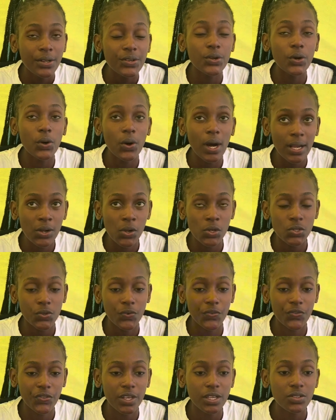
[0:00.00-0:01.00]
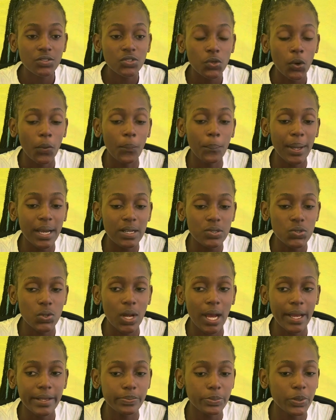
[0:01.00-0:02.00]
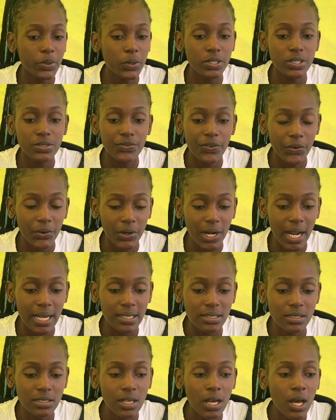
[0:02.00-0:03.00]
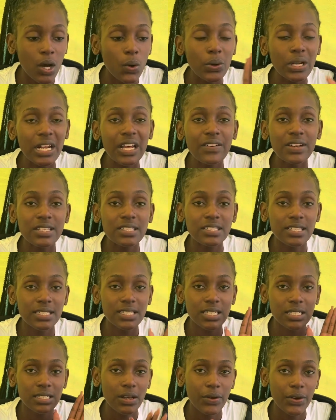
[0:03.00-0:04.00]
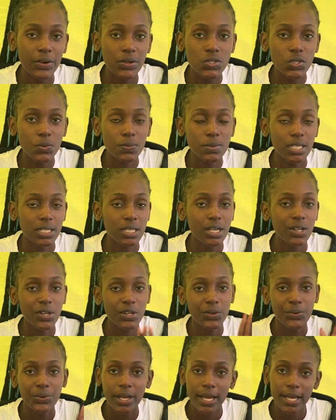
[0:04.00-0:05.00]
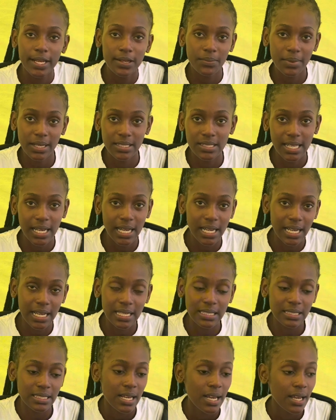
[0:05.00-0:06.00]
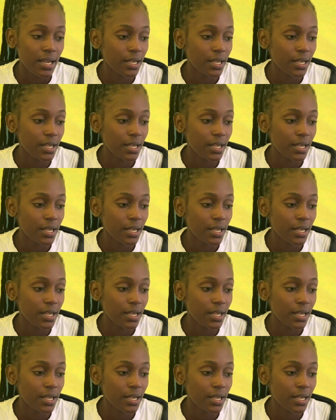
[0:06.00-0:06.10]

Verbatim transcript: know a lot of things compared to us because for us we never started our youtube channel when we had masterclass